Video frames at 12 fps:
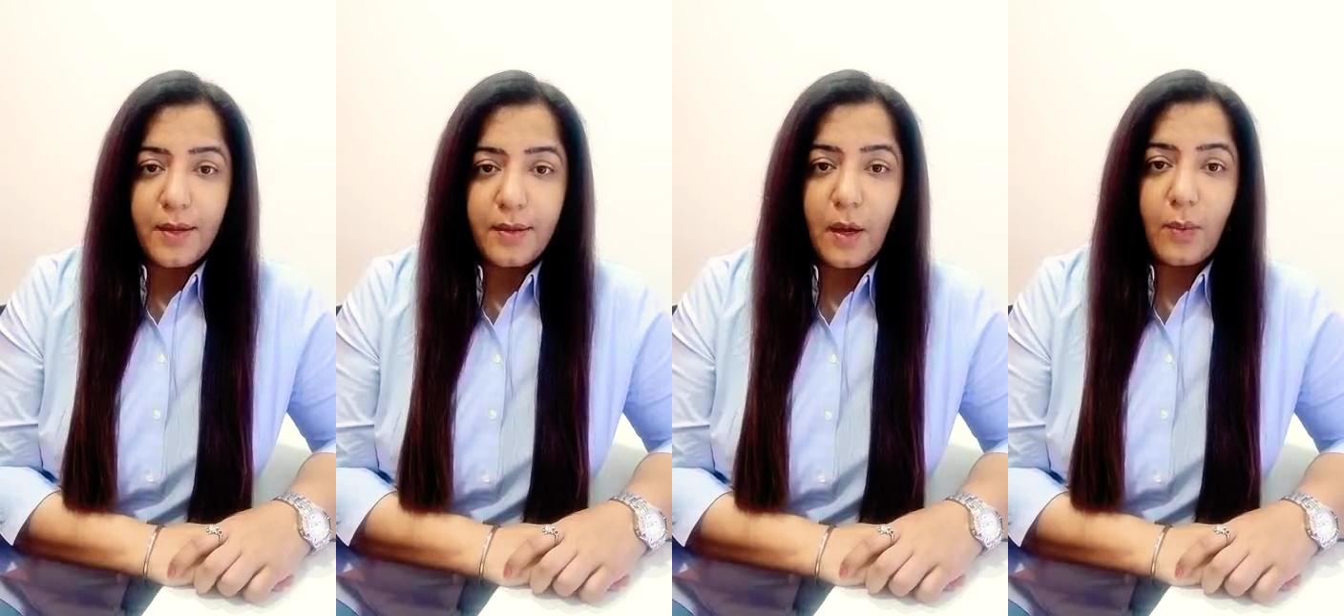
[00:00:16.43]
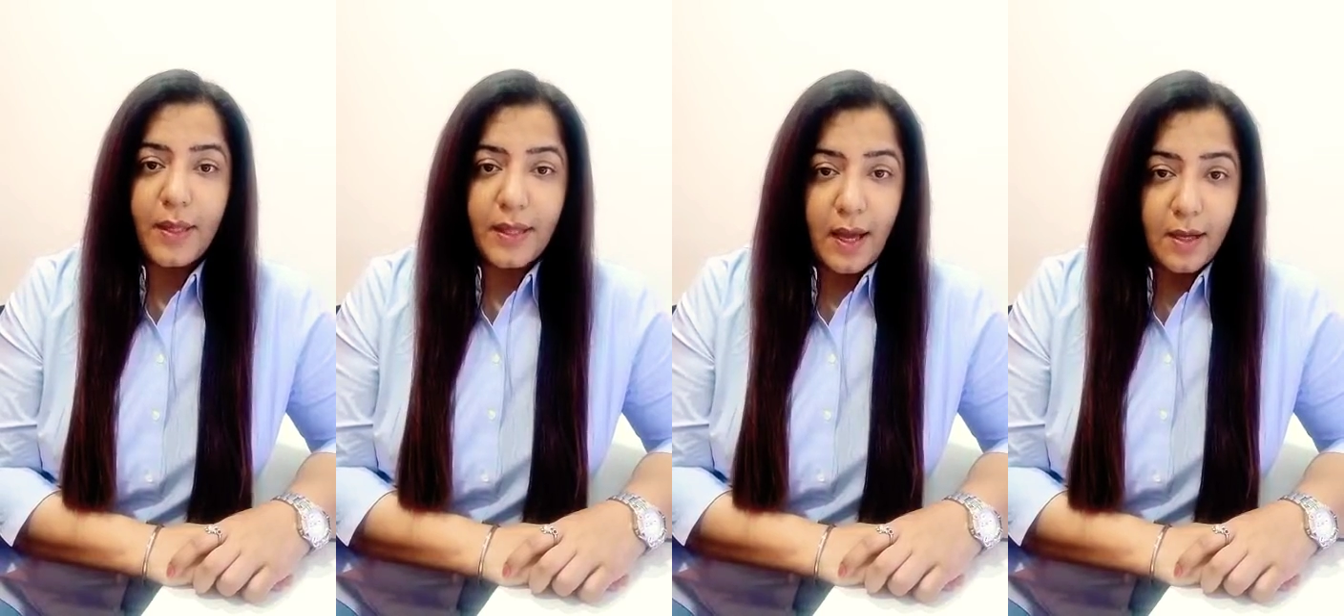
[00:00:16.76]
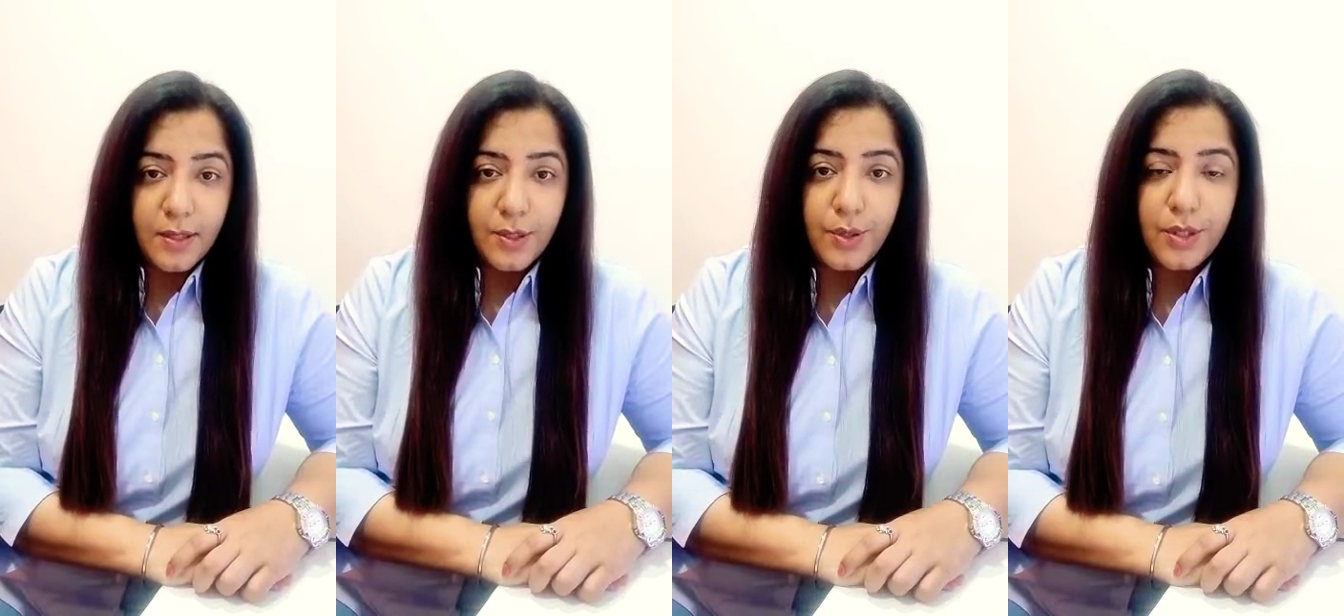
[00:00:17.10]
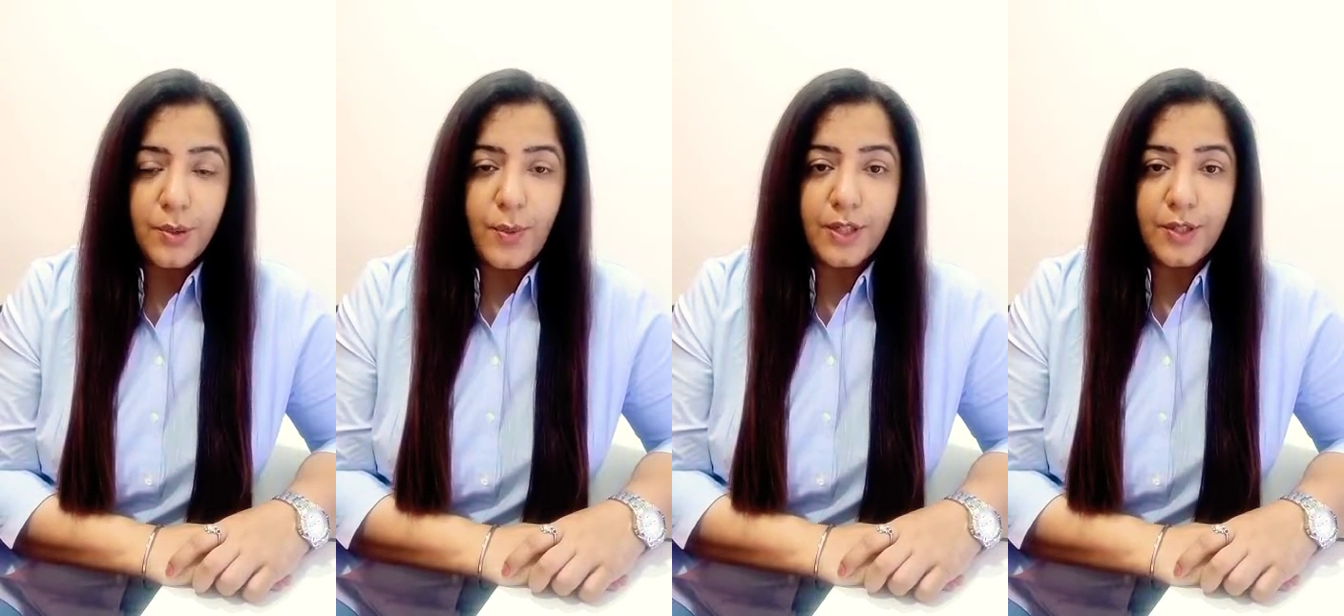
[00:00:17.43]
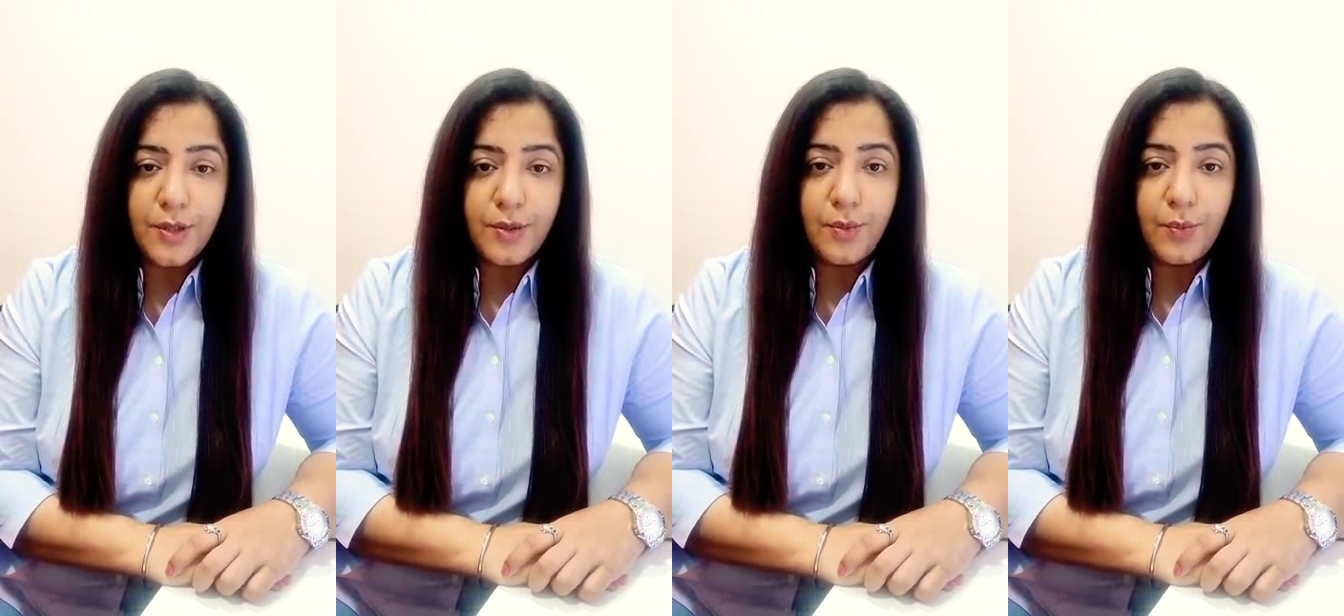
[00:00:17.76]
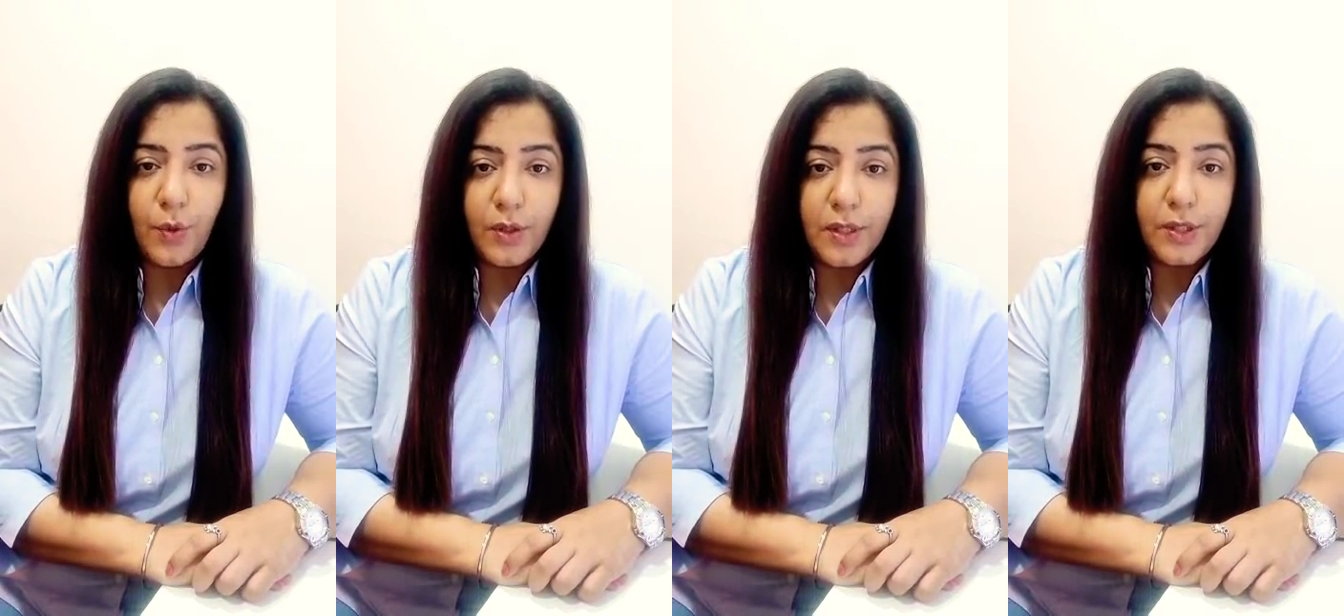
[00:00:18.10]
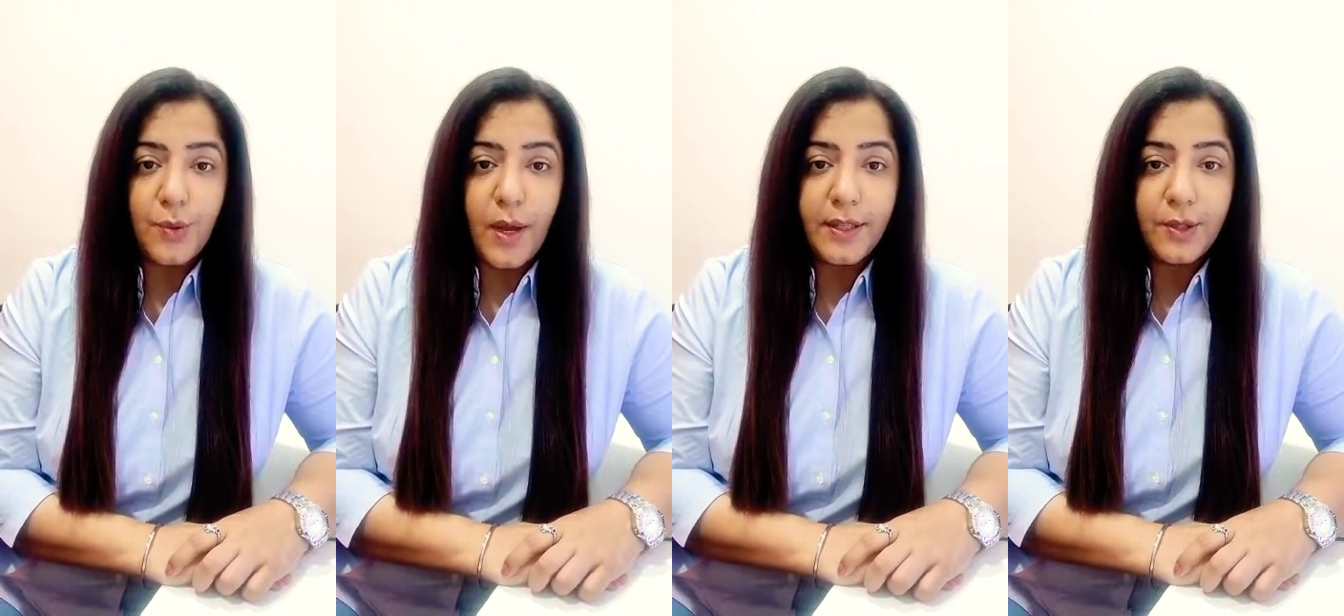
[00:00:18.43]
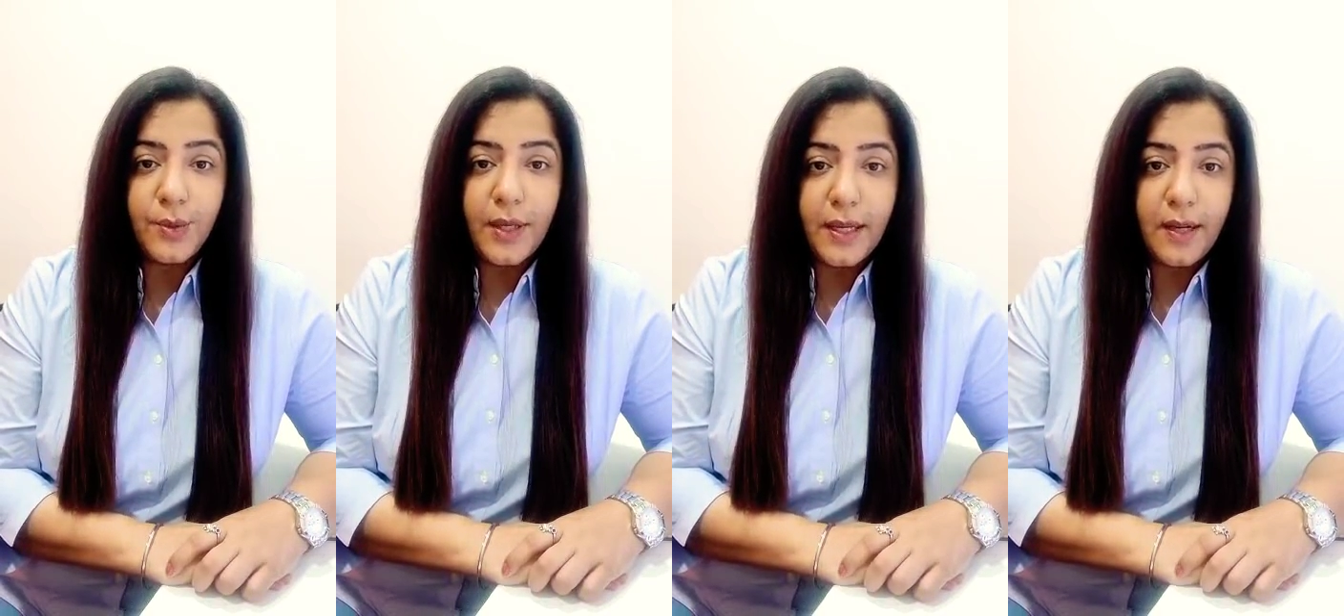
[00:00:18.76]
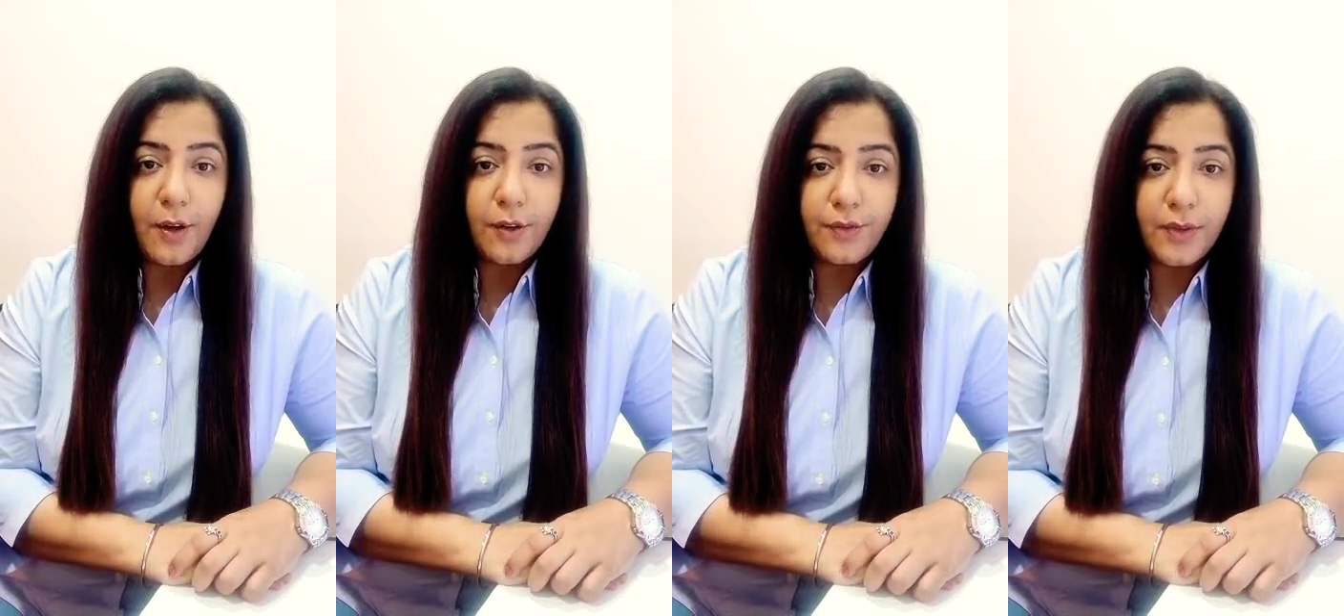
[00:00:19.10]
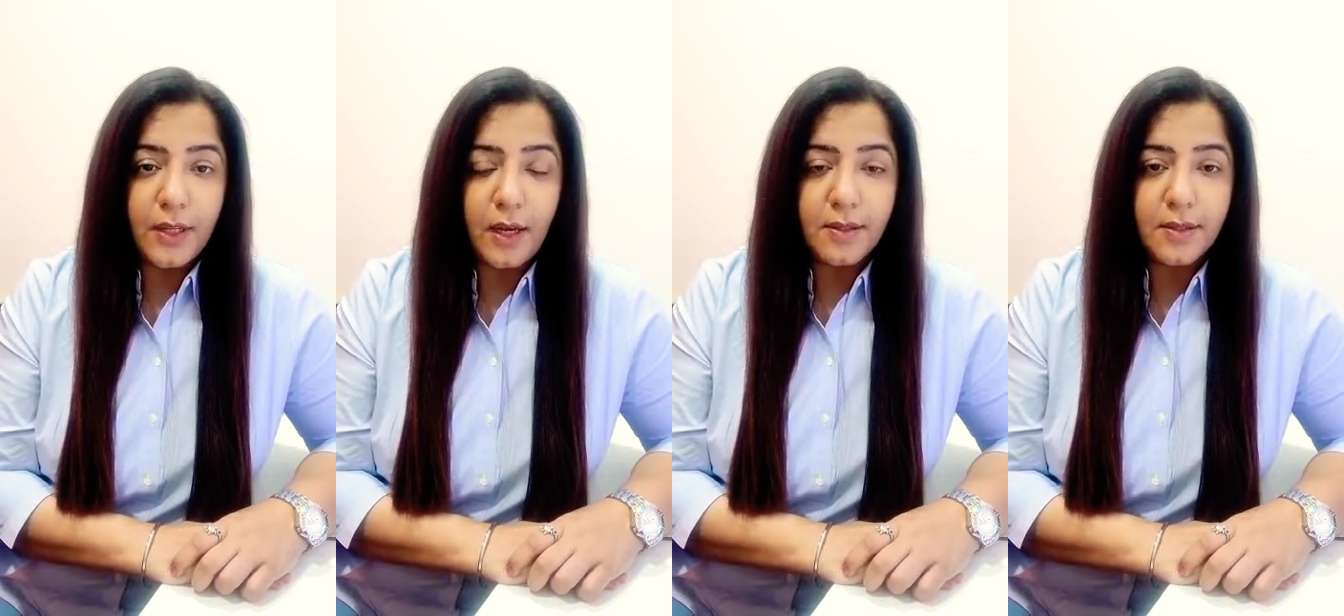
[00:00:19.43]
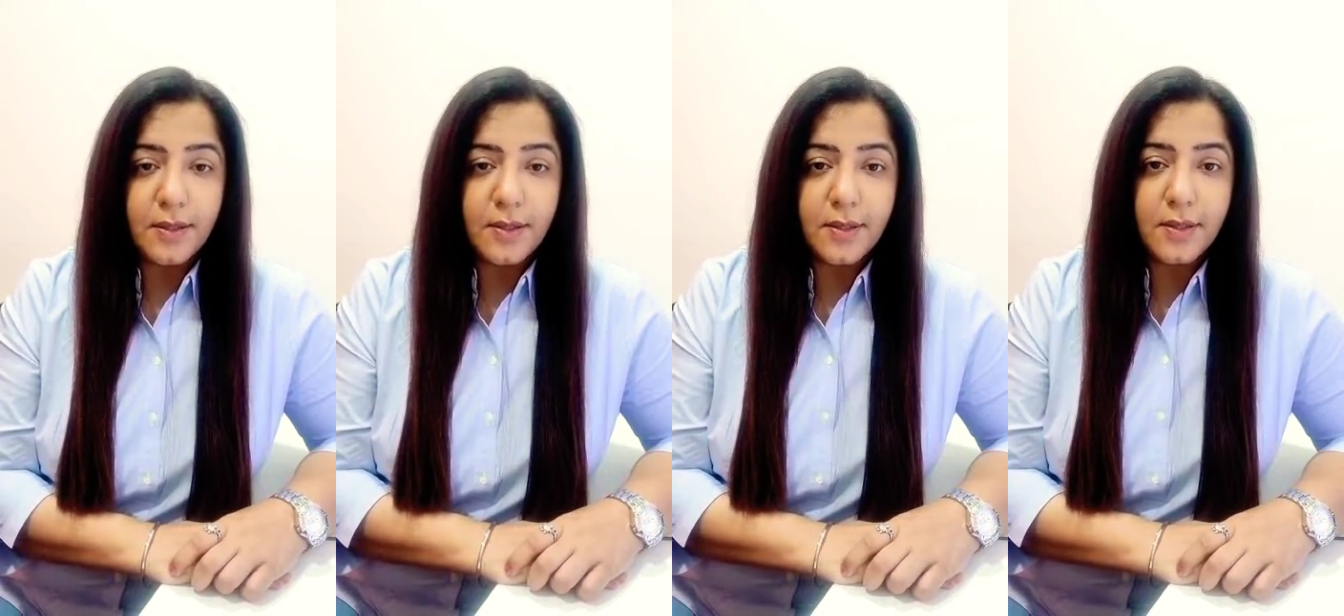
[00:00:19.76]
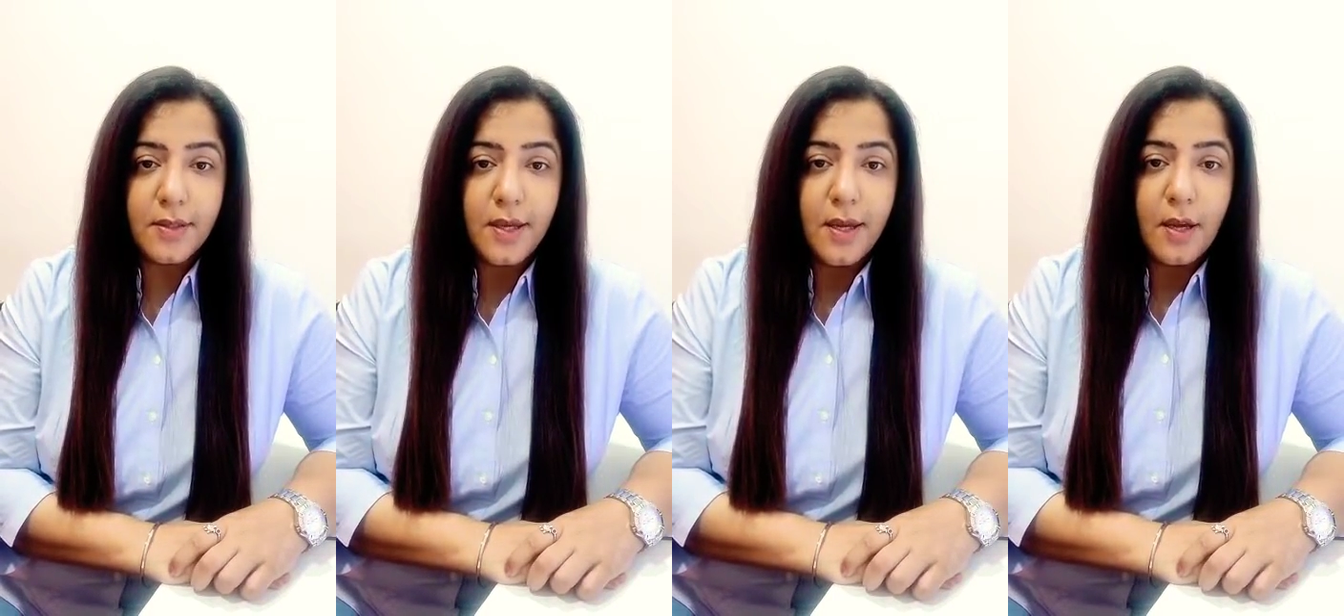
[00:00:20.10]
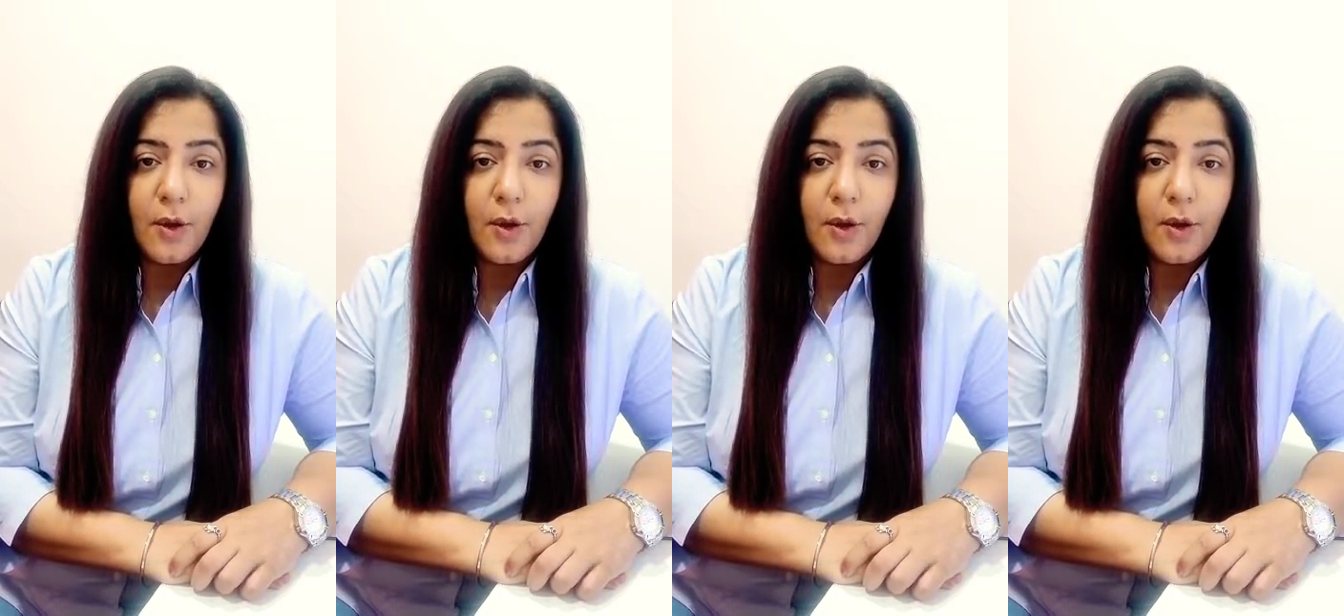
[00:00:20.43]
Now when they ask you this question, what they're trying to gain out of the answers is